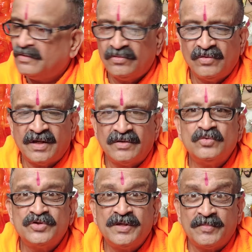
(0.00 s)

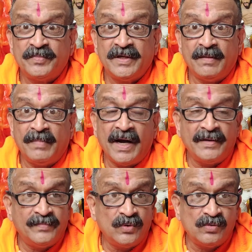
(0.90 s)
who seem to be in a
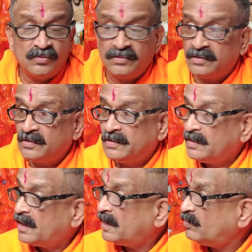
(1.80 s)
bad mood.
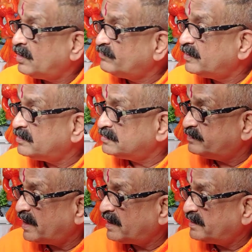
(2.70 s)
And one fellow is
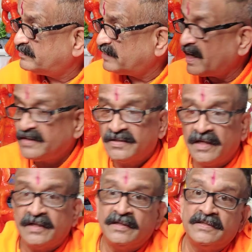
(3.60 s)
badly thrashed
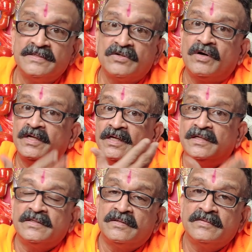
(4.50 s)
and he's got
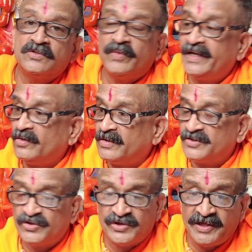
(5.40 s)
a swelling on
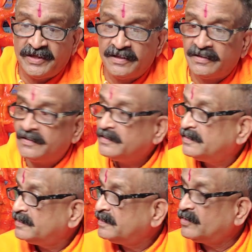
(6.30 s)
his cheek.
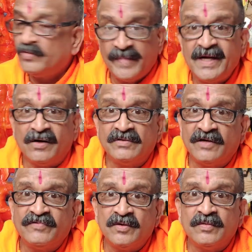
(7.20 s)
You could make out
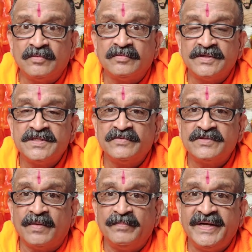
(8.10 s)
that fellow
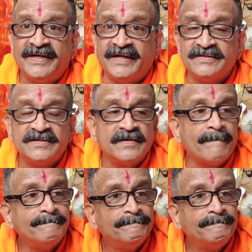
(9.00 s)
received some beatings.